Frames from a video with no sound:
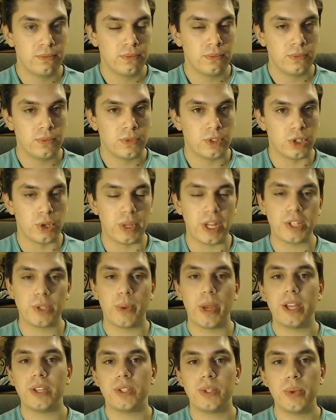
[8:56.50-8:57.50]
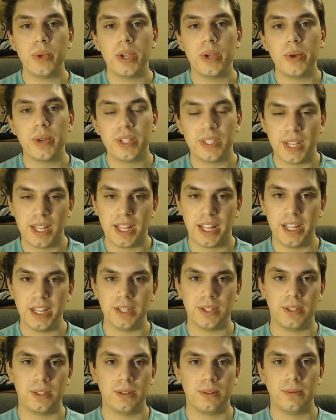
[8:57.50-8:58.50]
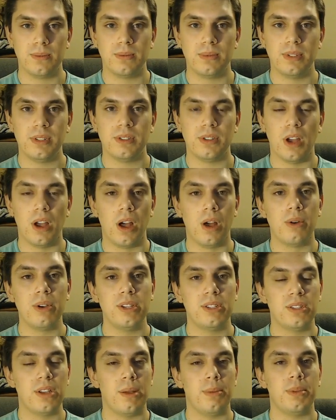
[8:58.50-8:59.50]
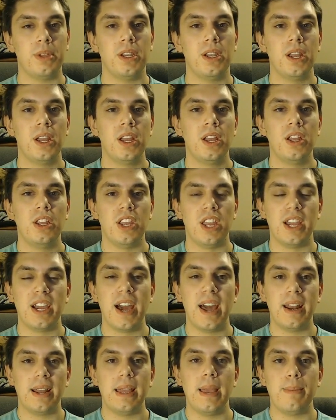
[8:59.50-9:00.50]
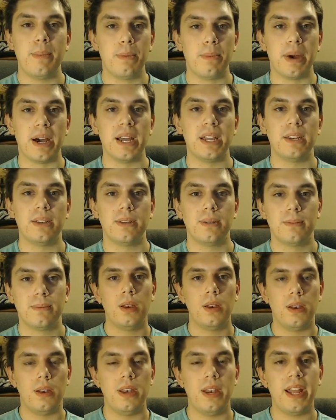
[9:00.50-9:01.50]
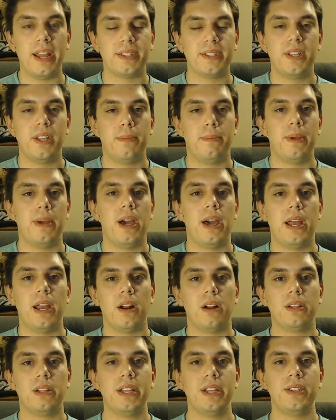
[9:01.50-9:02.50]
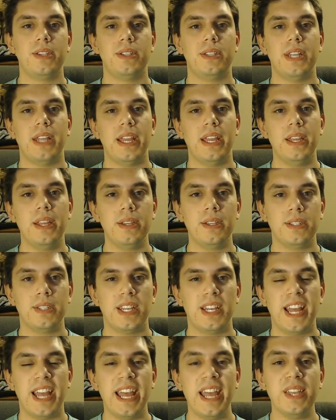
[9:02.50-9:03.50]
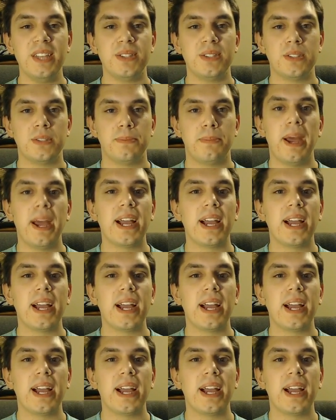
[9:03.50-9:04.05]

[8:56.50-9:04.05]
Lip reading: So that's why Suicune is on the list. It's always something you gotta keep in mind. Next up on our list is an Ace-Spec